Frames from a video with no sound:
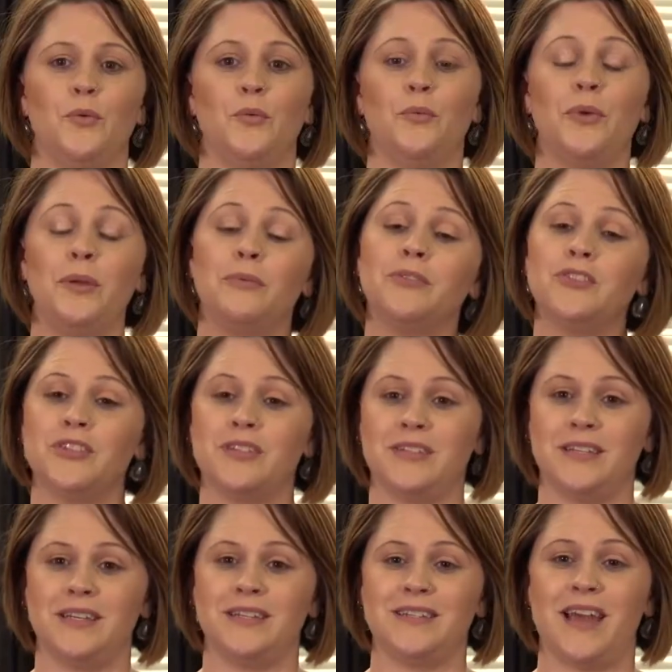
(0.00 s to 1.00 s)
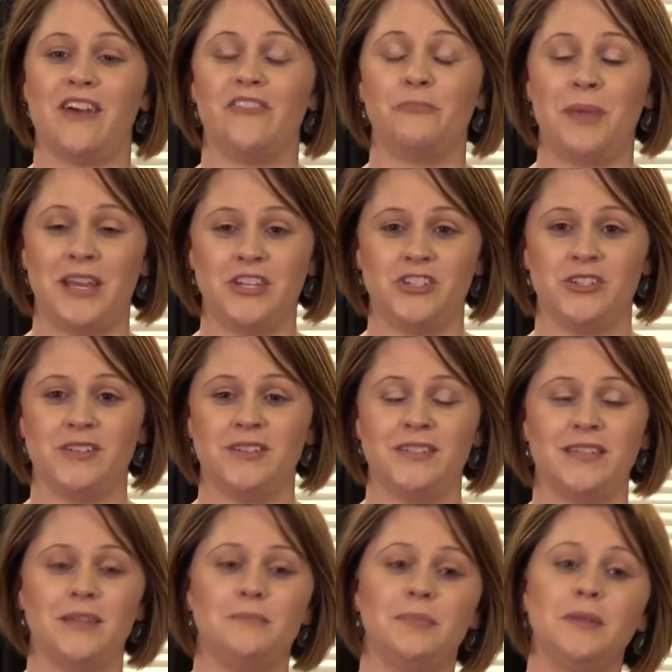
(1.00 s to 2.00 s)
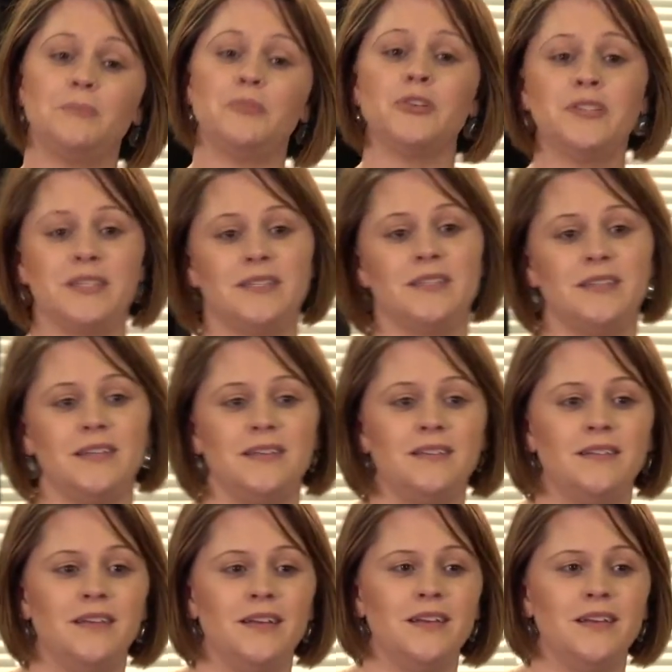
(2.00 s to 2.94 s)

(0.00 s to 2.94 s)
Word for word: We will just need to have patience and be persistent